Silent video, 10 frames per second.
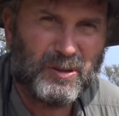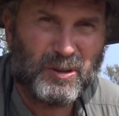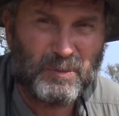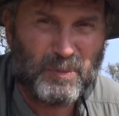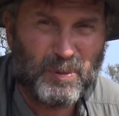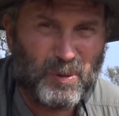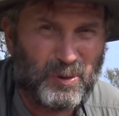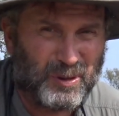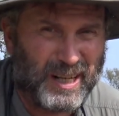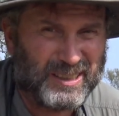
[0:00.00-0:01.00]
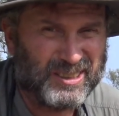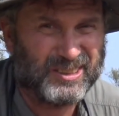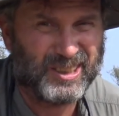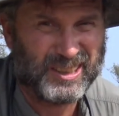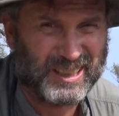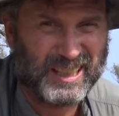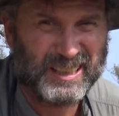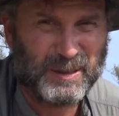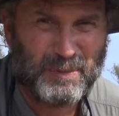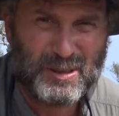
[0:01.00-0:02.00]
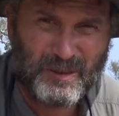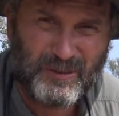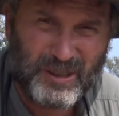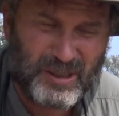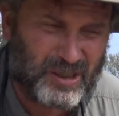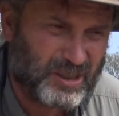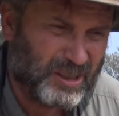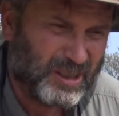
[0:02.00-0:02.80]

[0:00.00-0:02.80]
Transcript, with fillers: Some of the pools are actually starting to collect a bunch of fish.